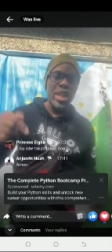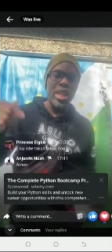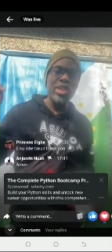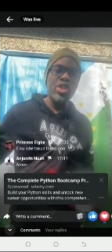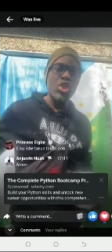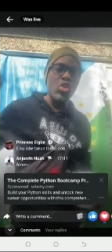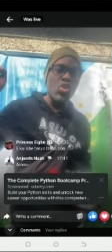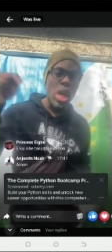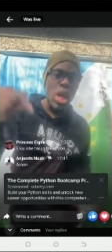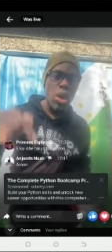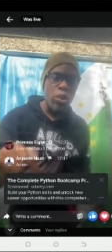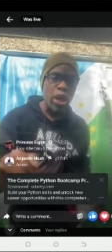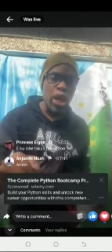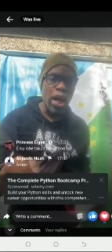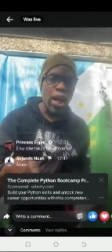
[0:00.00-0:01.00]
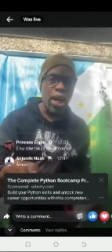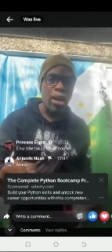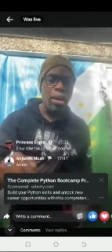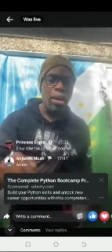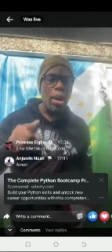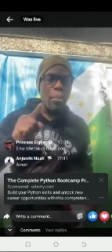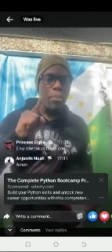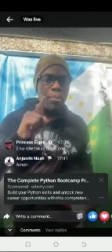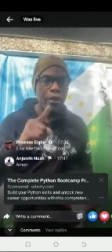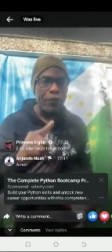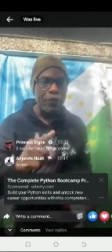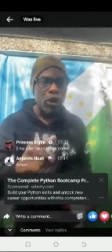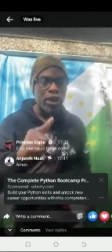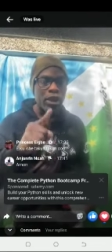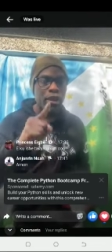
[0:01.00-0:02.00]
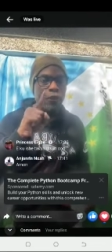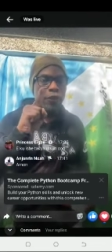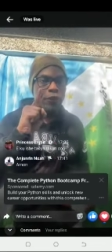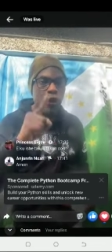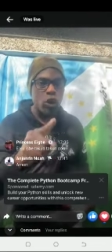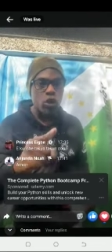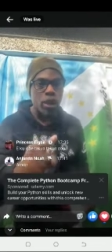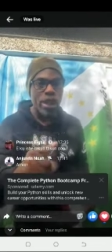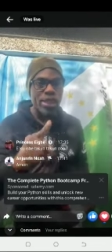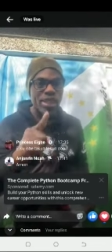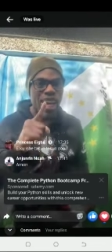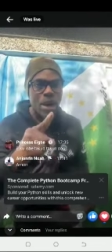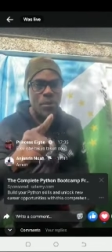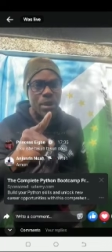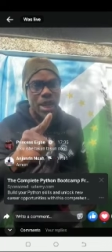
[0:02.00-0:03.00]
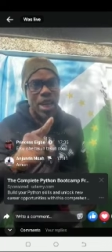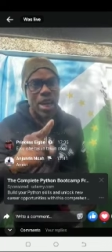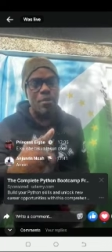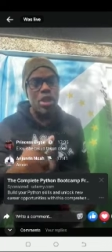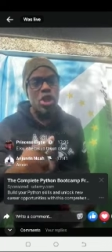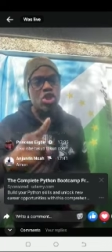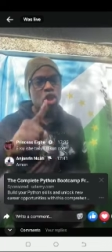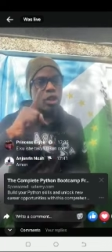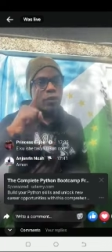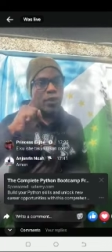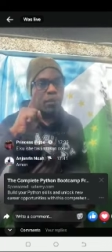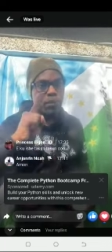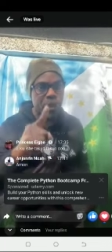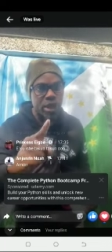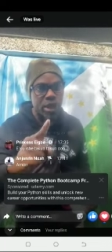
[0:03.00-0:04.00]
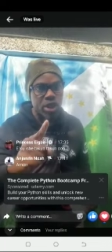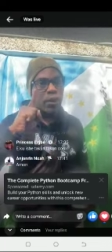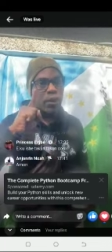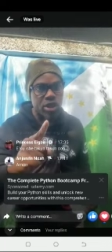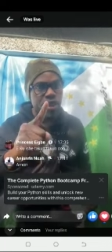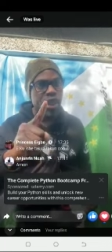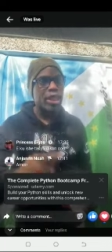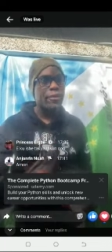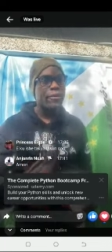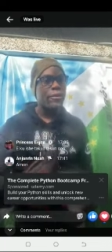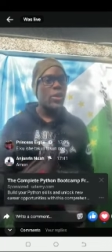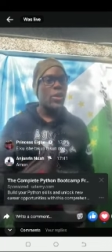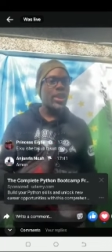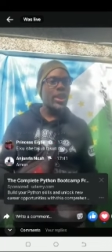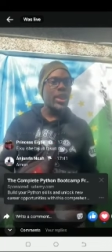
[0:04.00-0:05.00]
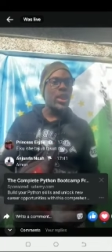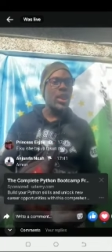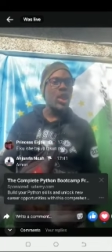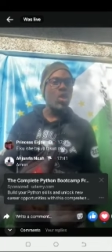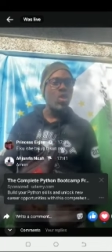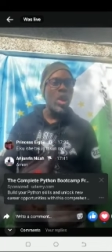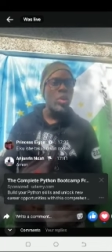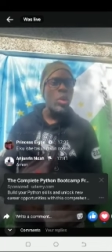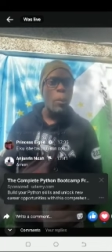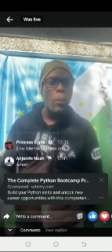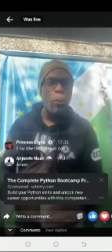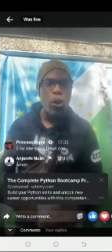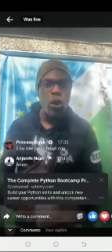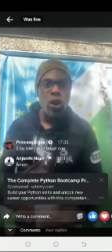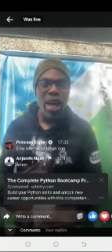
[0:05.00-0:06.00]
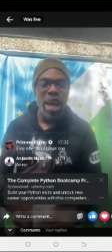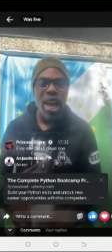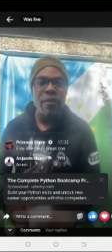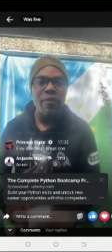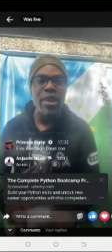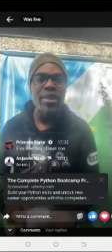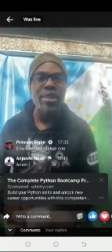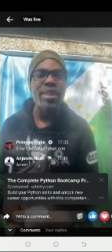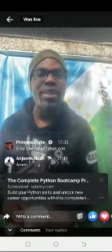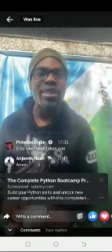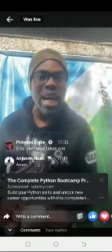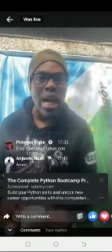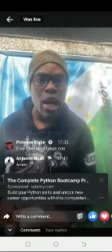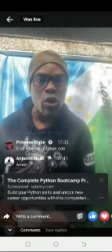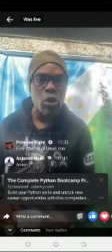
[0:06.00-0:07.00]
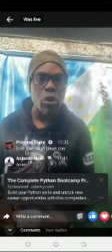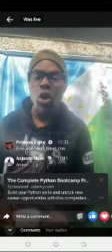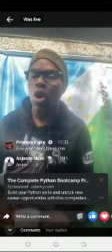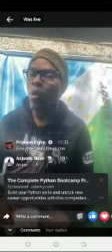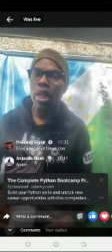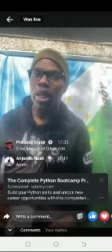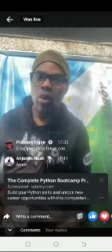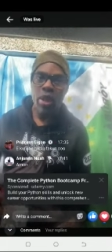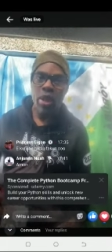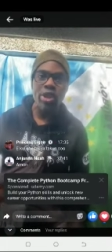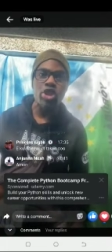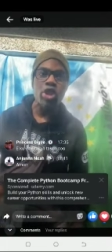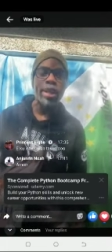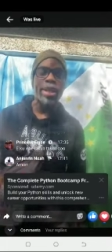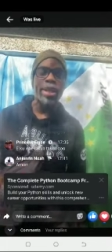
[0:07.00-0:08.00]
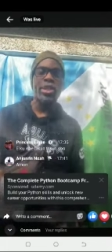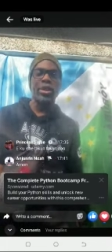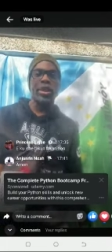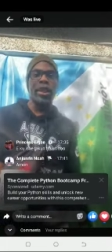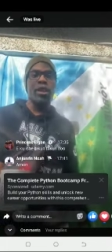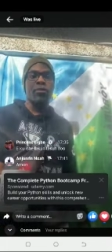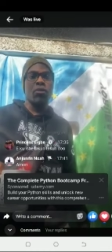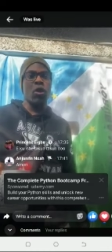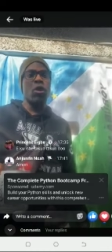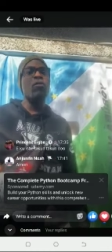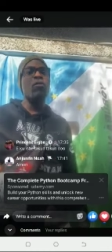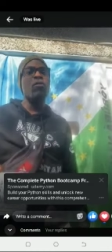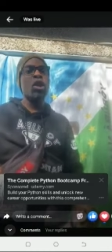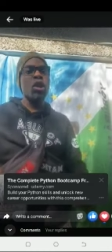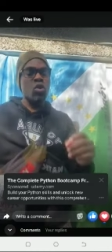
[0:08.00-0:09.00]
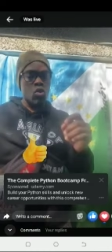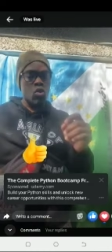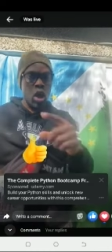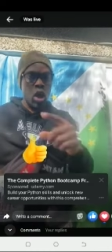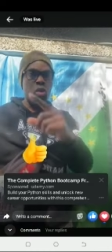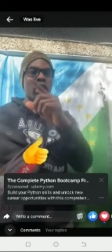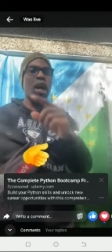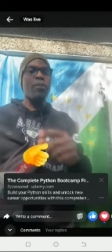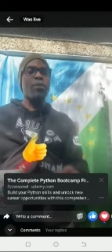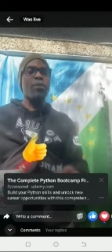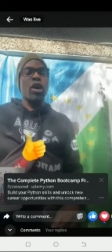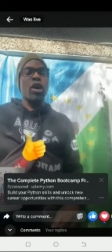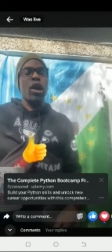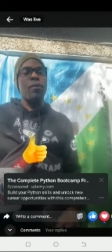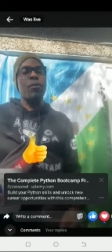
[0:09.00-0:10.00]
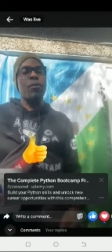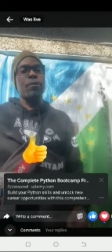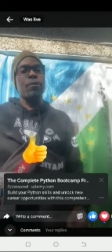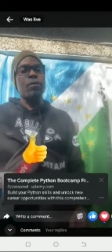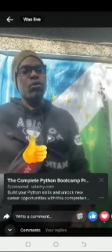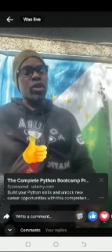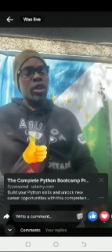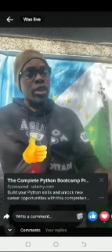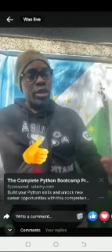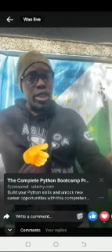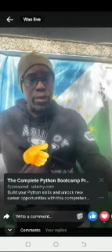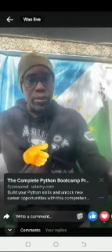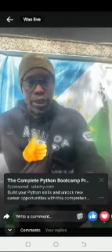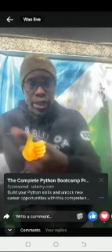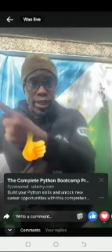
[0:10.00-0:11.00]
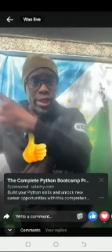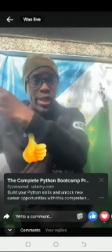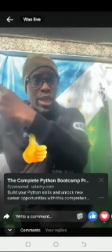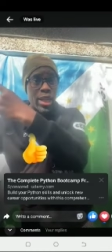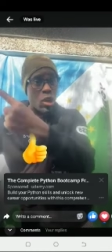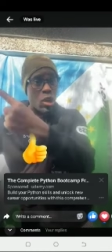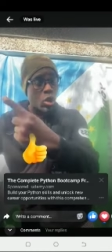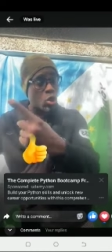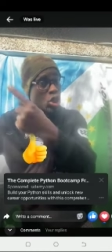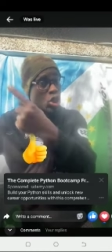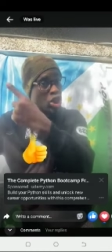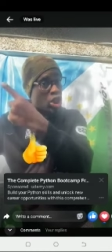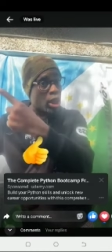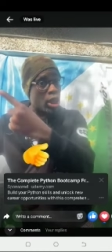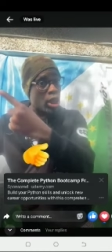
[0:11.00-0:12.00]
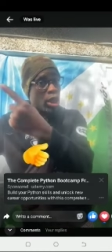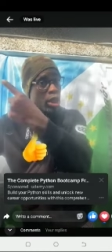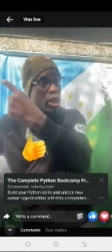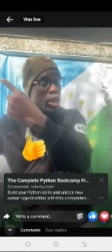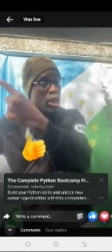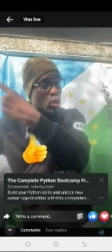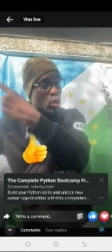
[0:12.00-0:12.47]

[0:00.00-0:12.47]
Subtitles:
into where we are before the fraudulent amalgamation of the British in 1914. We will pull everything down. Nobody will enjoy Nigeria anymore. What will happen will happen. Sebike Kerela on Tonshe